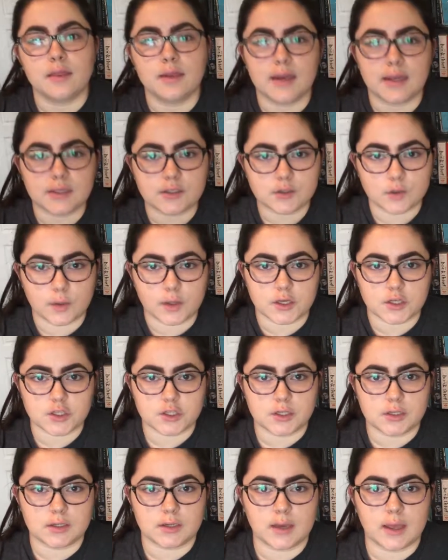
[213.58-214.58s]
The next
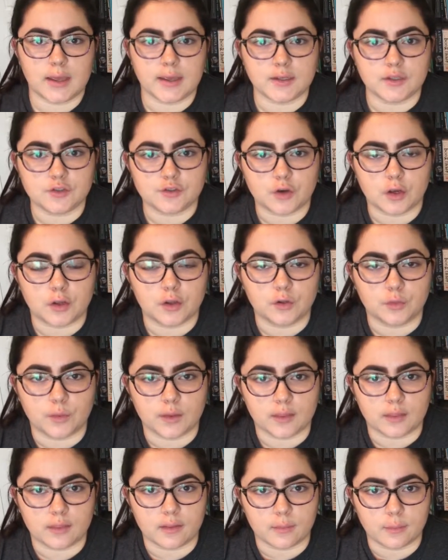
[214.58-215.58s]
question I struggled
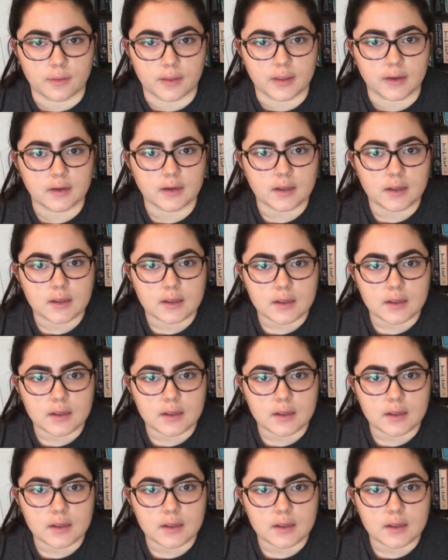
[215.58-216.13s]
with a bit,